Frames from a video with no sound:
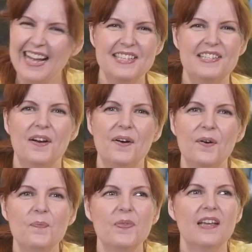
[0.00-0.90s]

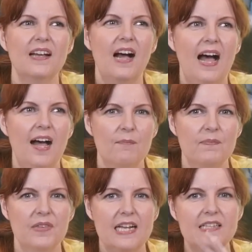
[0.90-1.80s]
So
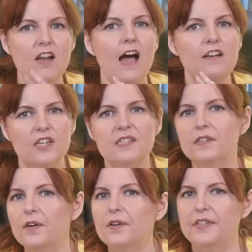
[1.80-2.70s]
it's not just
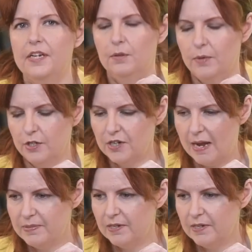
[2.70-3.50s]
a local needlework shop.